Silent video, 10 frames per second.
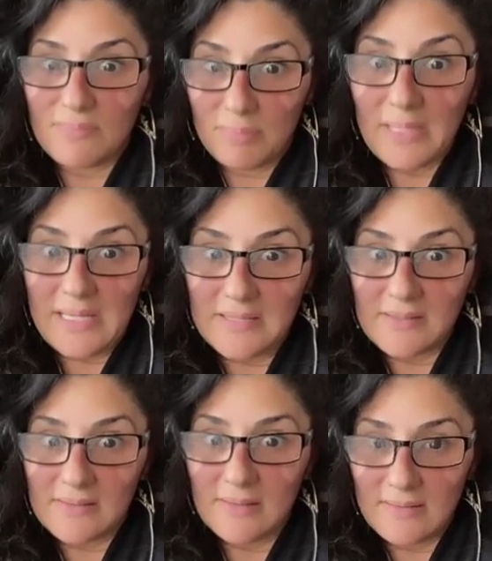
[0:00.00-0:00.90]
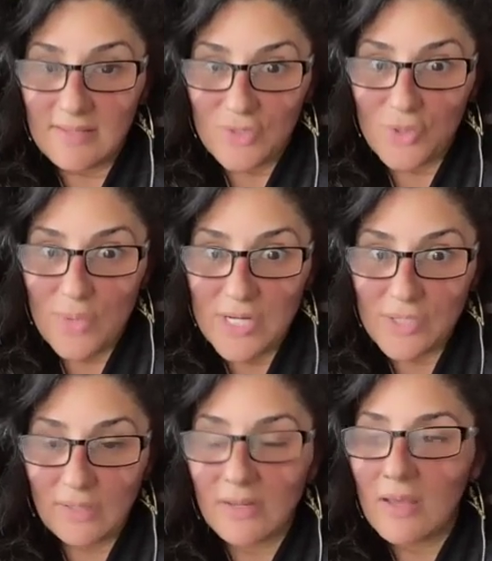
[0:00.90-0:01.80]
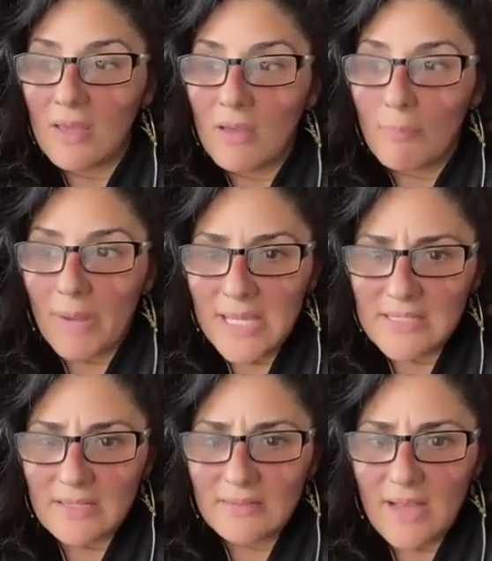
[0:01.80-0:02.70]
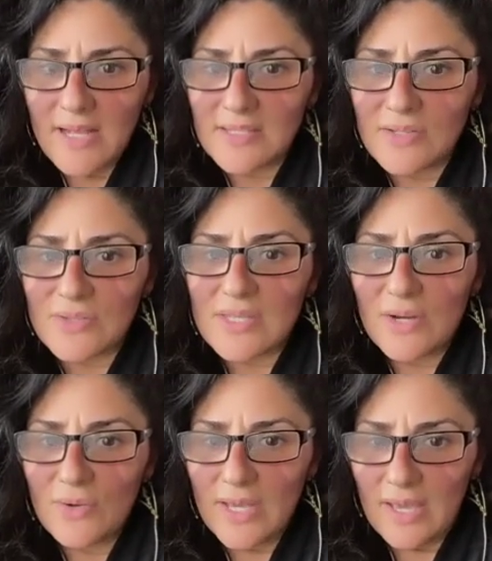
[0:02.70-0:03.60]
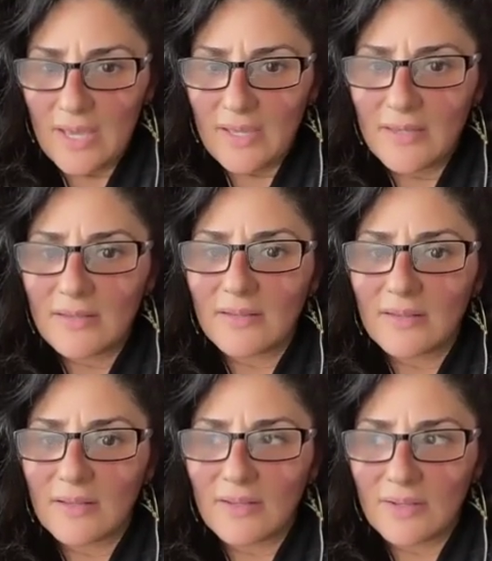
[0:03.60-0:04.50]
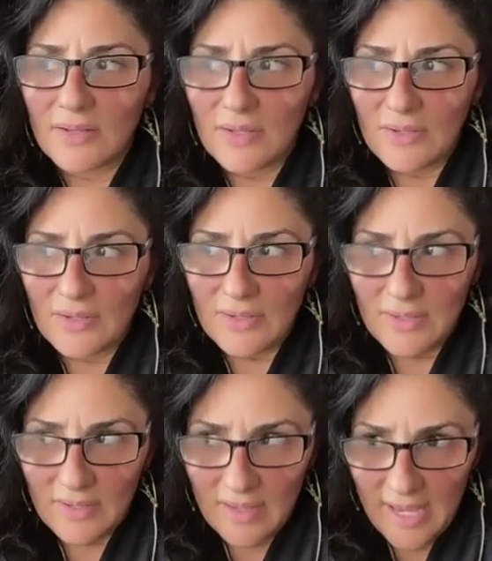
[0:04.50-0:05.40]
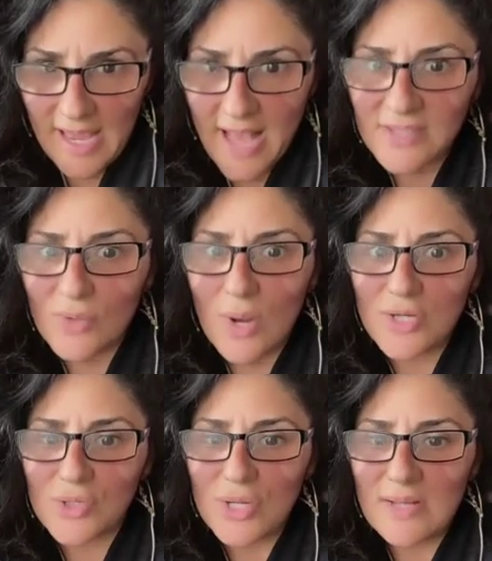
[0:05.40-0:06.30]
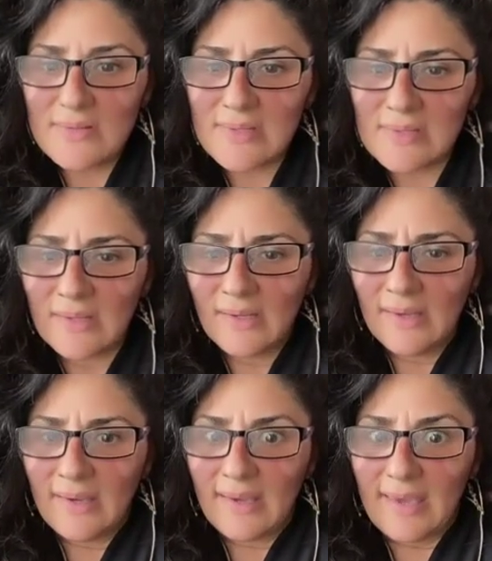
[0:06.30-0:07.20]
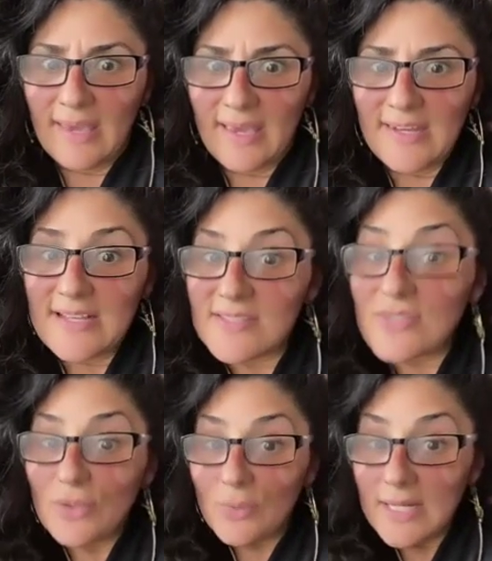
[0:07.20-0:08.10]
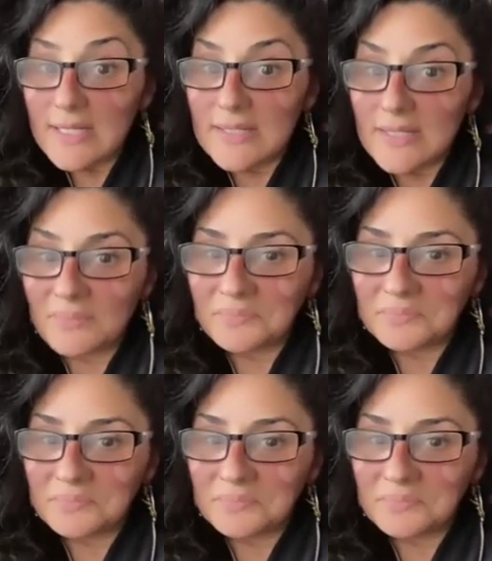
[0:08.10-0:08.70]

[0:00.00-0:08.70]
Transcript: place and situation. But I didn't. I still said, okay. I asked questions and I still went.